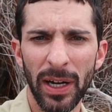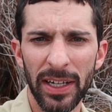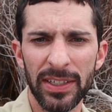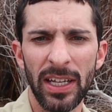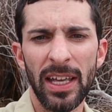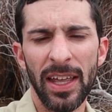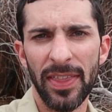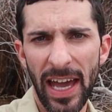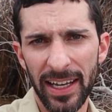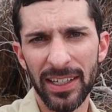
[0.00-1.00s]
but
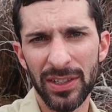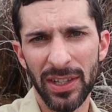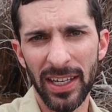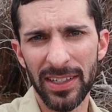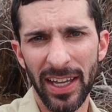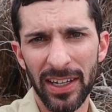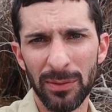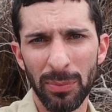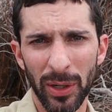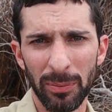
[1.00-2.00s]
that is the
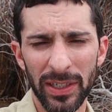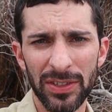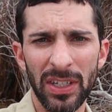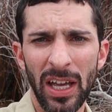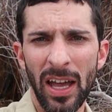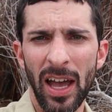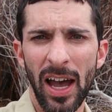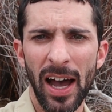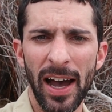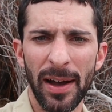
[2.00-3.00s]
intended purpose.
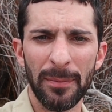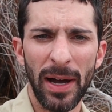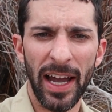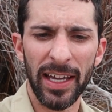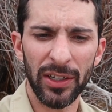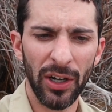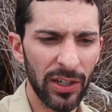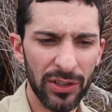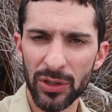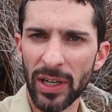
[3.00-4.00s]
I
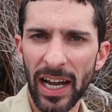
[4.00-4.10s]
encourage you